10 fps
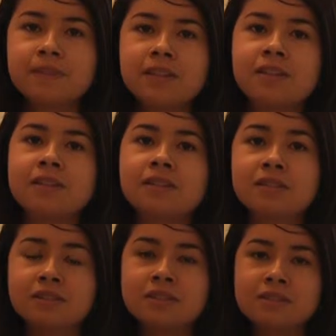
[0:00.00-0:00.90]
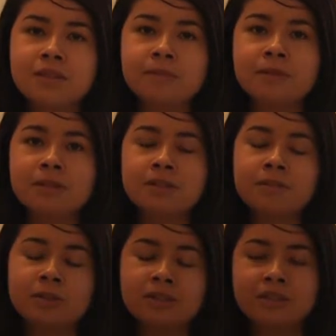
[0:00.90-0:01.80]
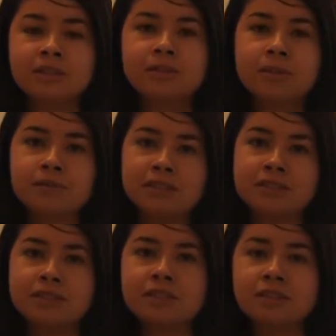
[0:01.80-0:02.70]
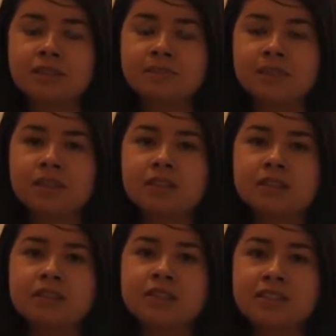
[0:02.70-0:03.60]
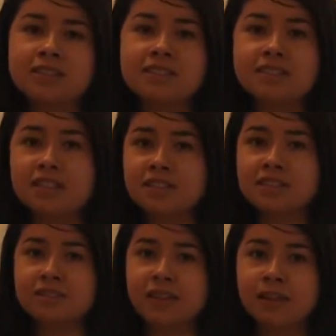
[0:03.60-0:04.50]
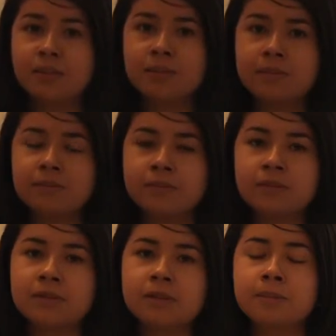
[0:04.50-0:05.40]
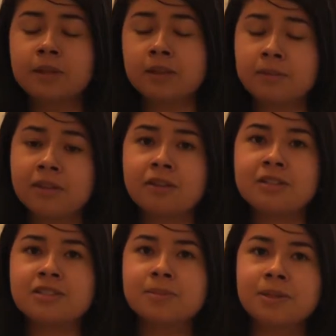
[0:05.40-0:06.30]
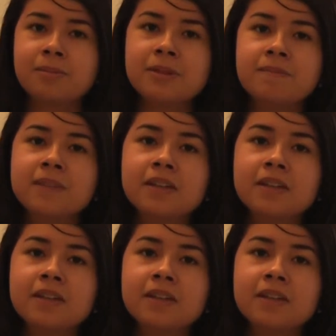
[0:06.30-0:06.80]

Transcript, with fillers: and this summer I'm working in Professor Jason Steich's lab in the Plant Pathology department.